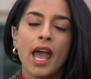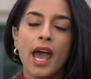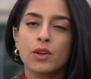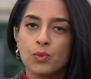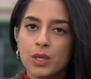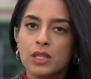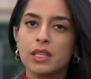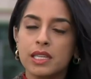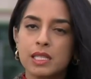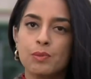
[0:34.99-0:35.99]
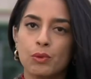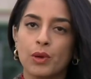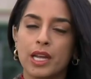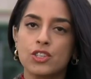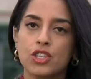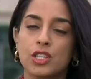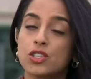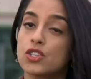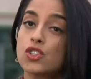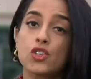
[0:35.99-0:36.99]
and a real inspiration
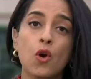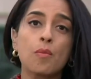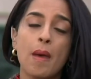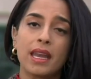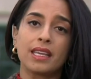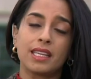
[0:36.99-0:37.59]
to so many